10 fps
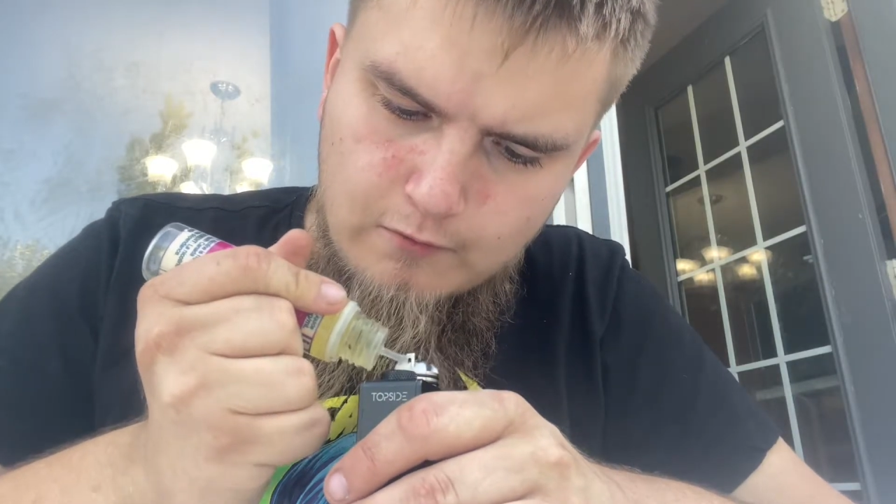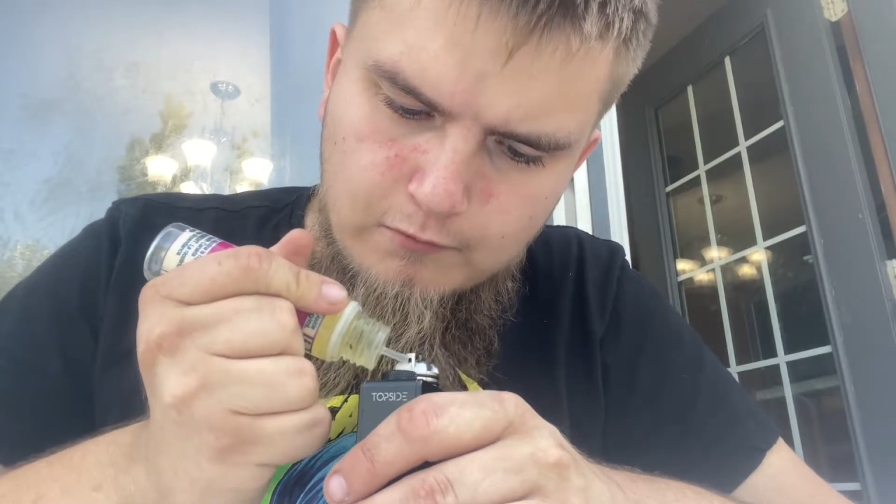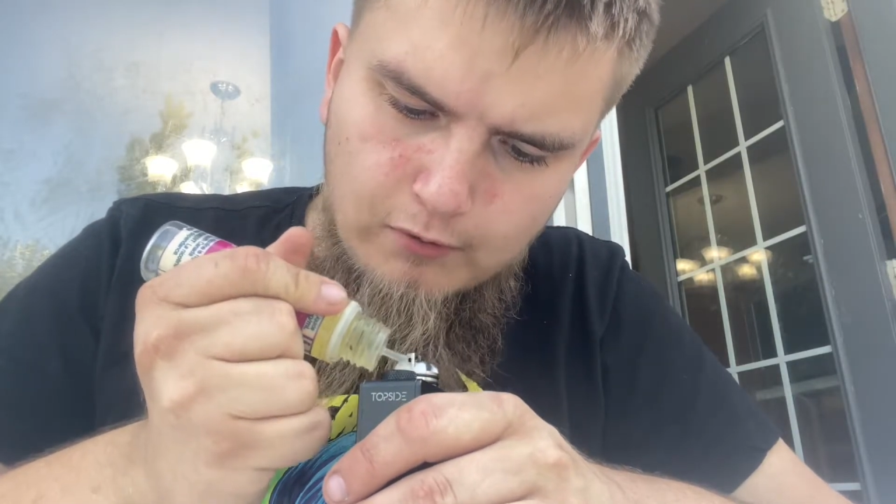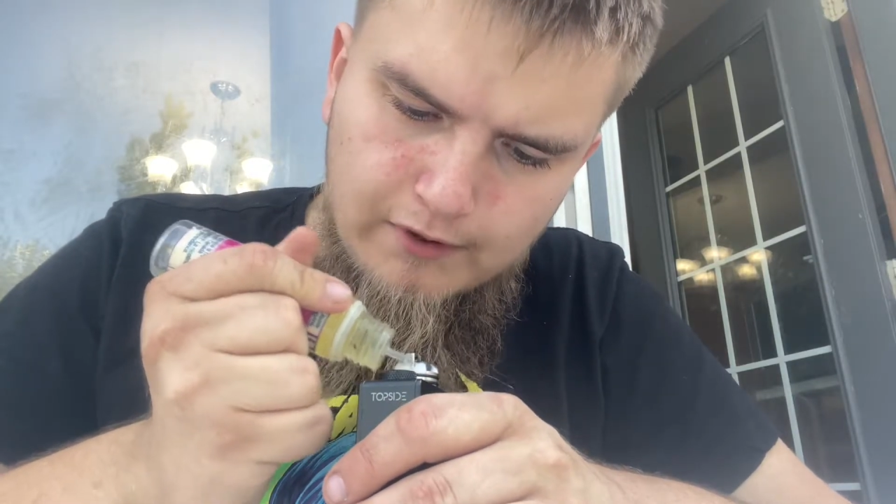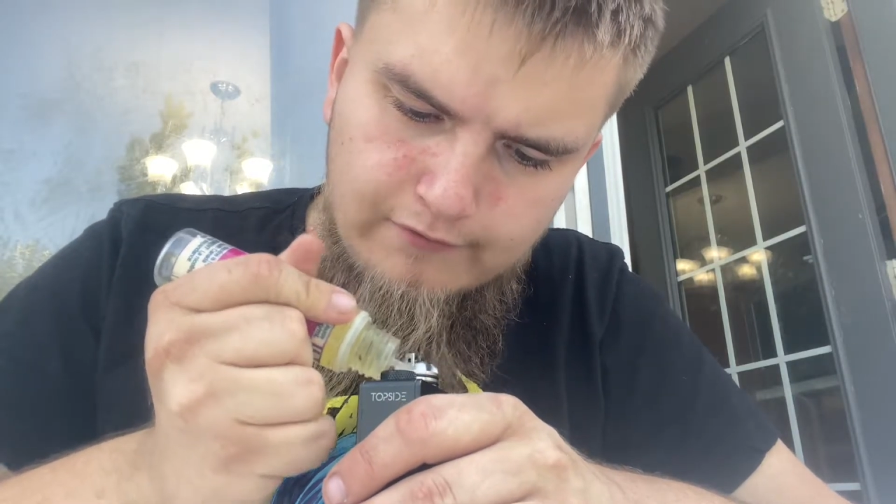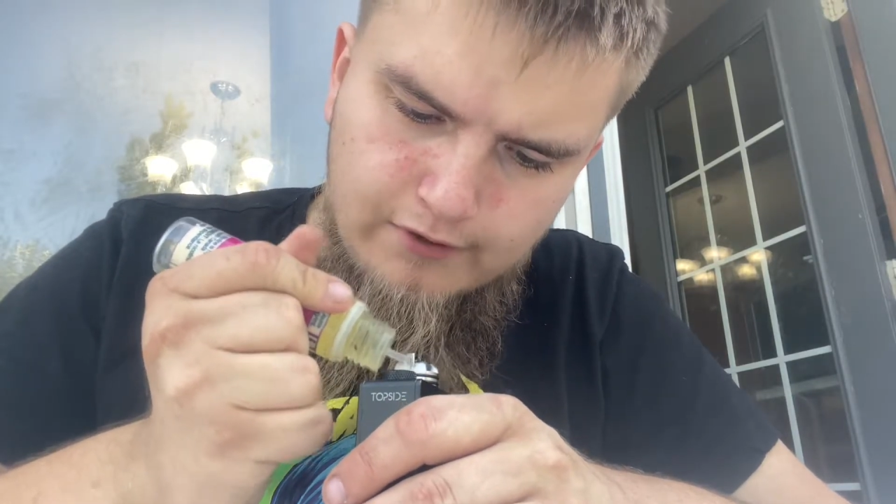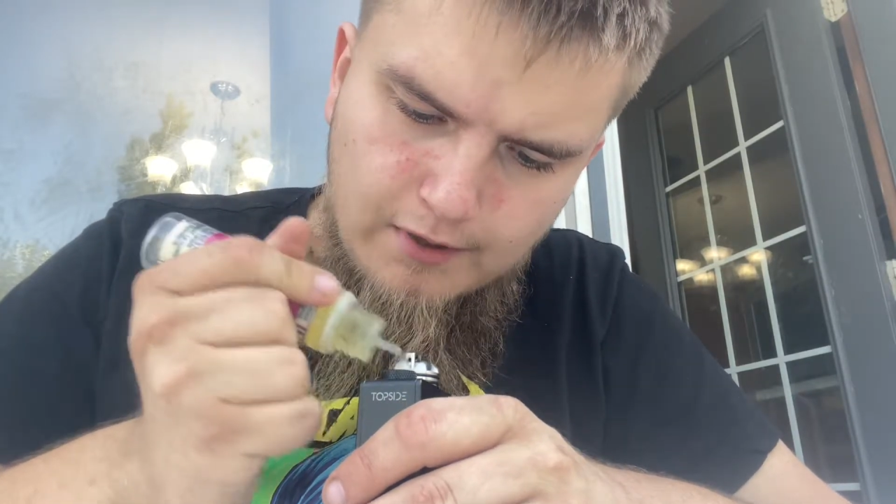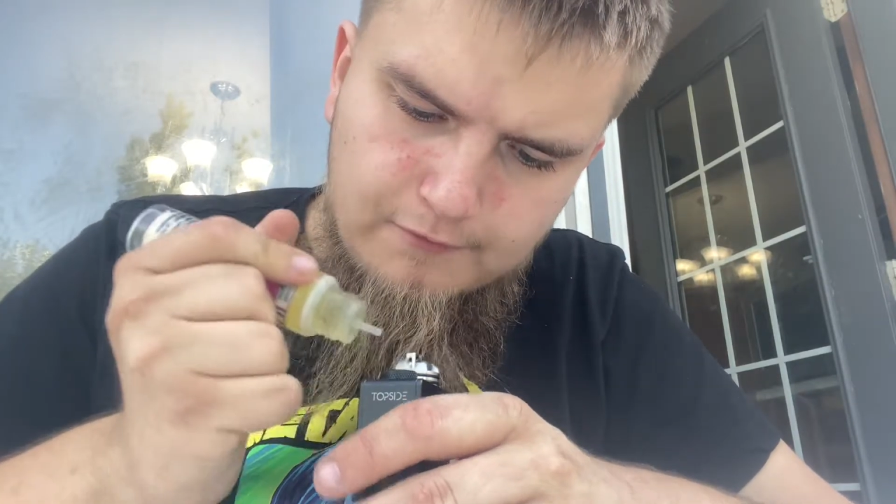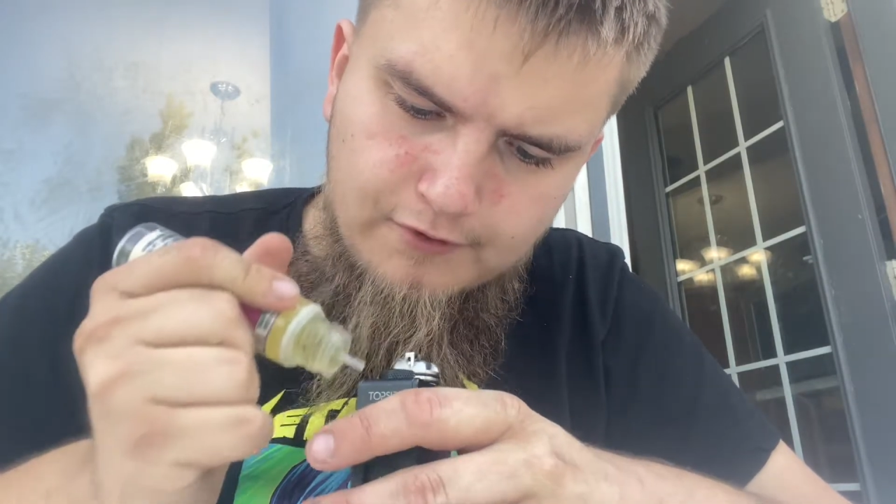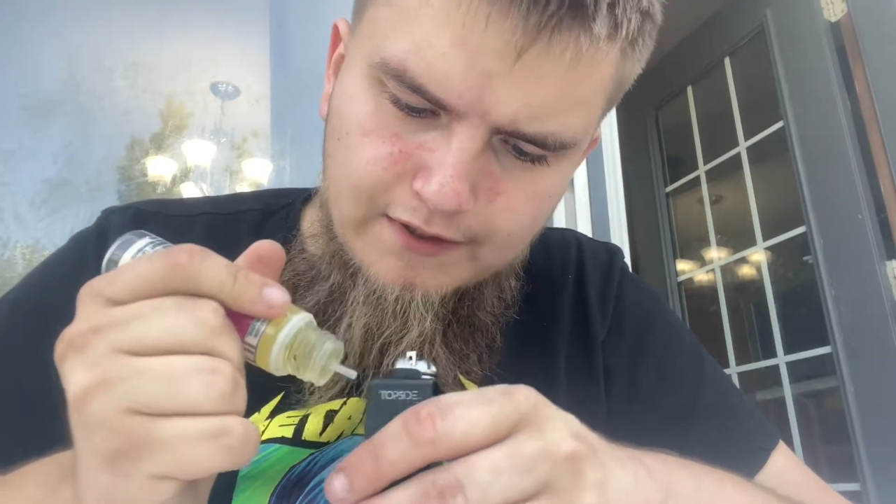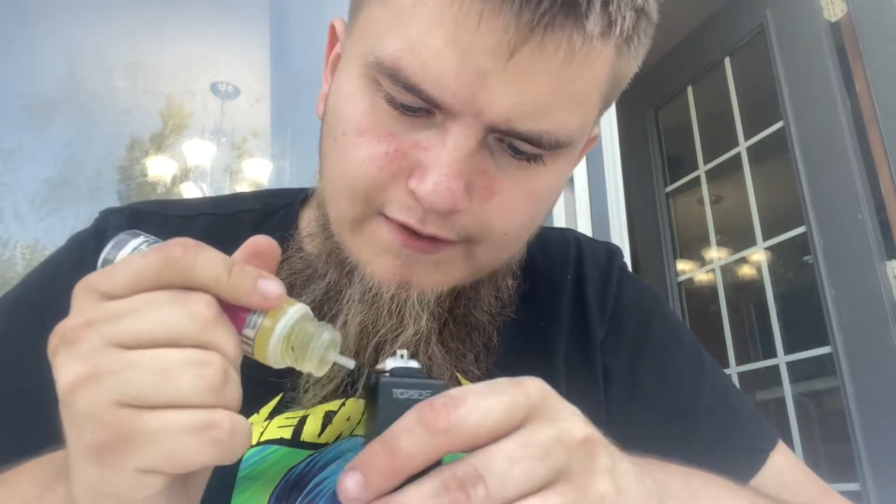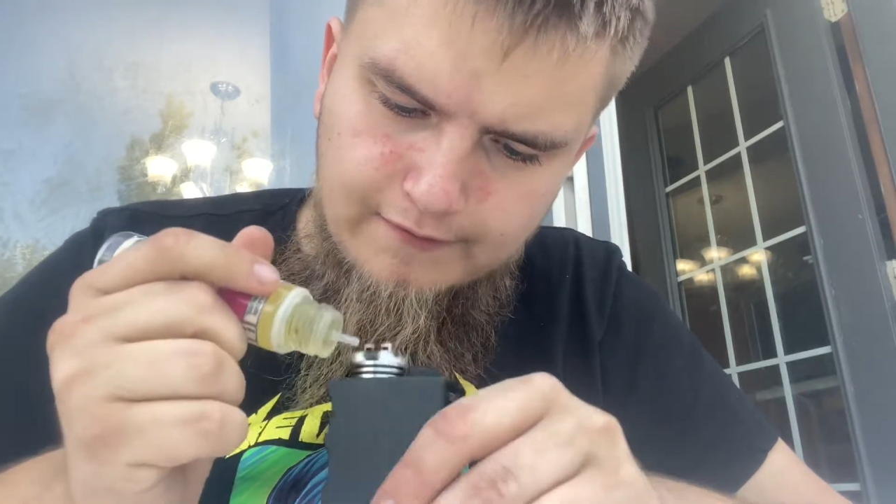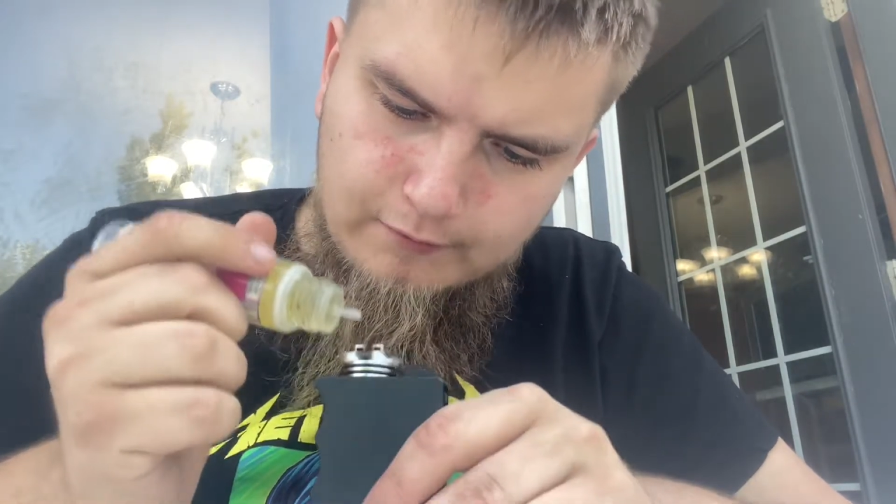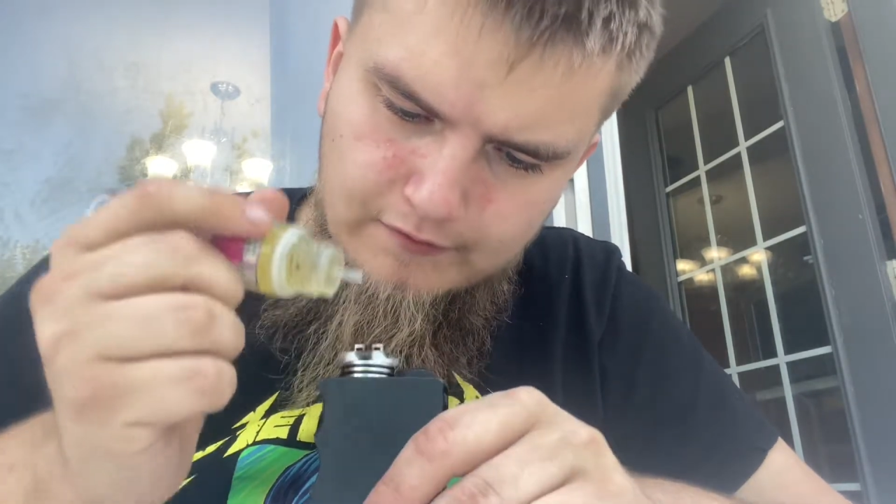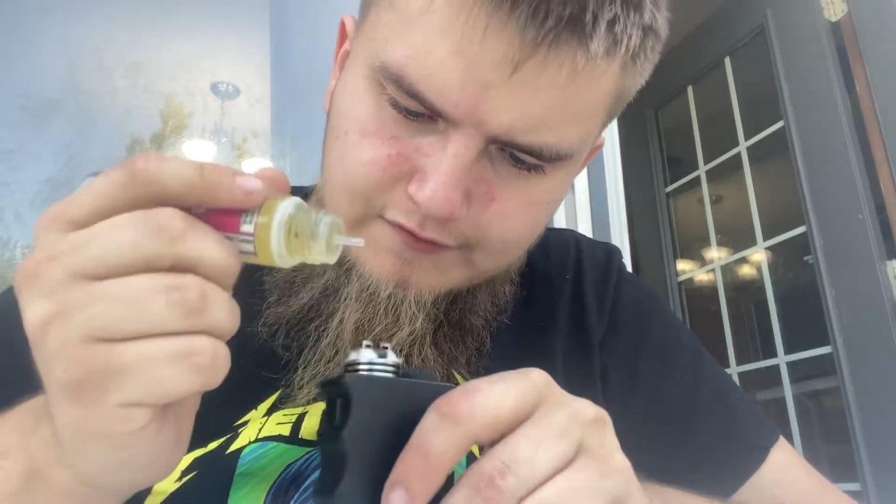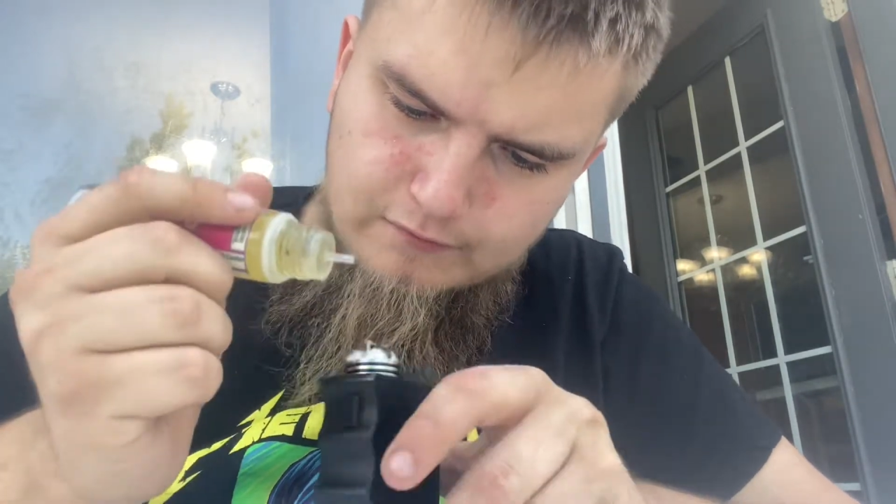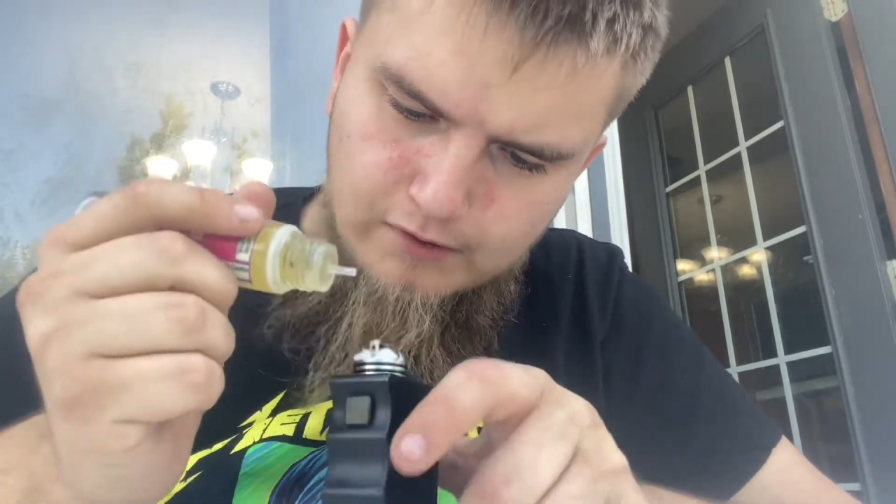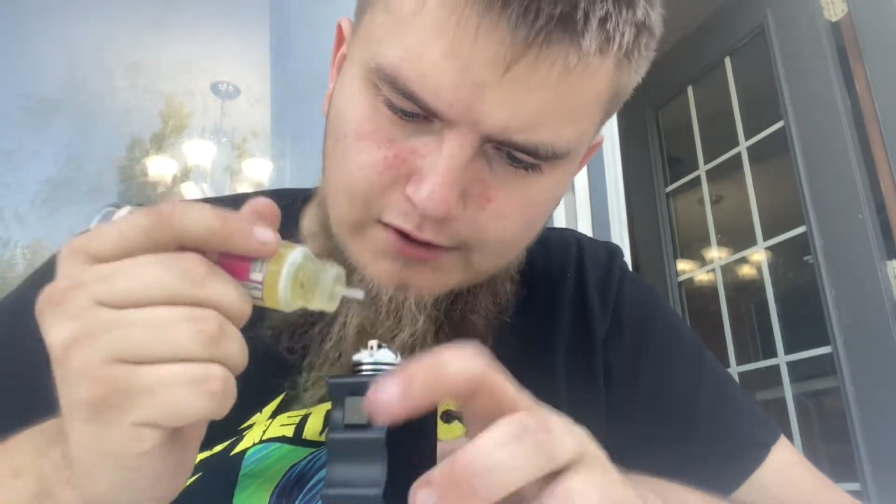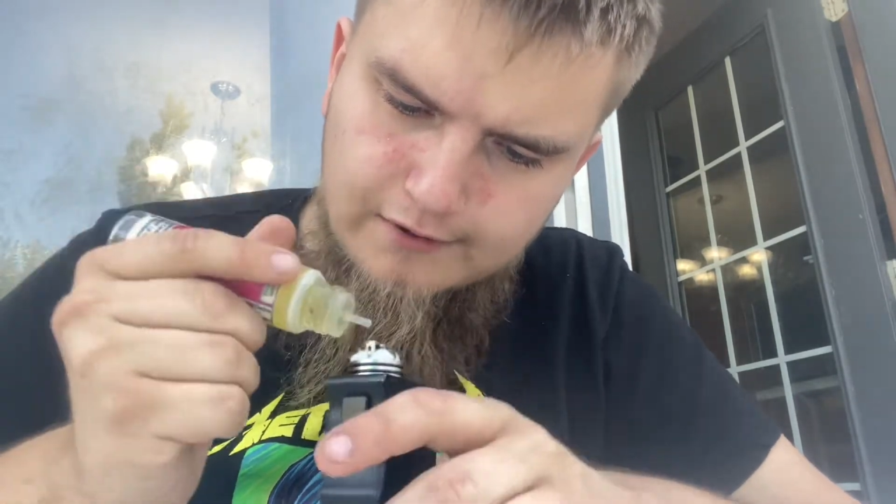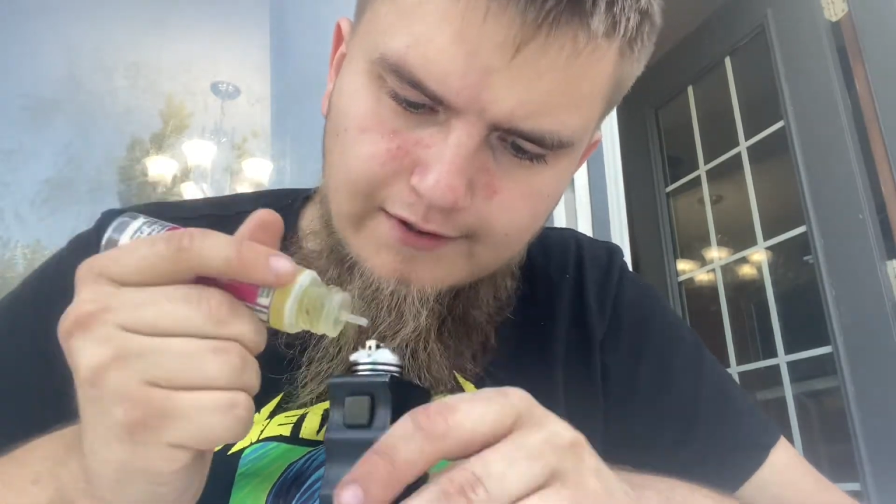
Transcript: But whenever I'm doing anything with the squonker,